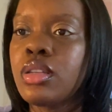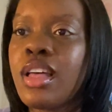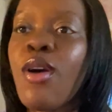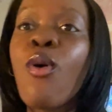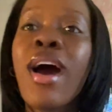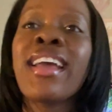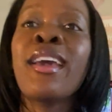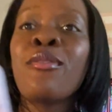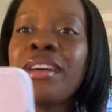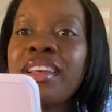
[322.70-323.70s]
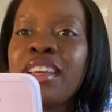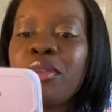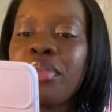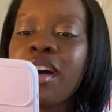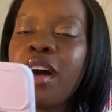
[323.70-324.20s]
Oh, I can't wait to get a
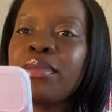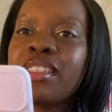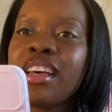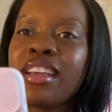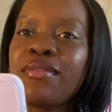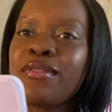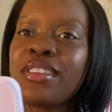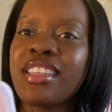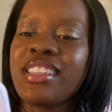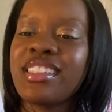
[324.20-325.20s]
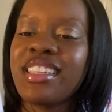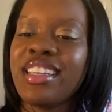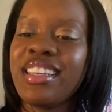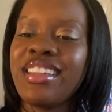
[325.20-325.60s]
pop socket for this again.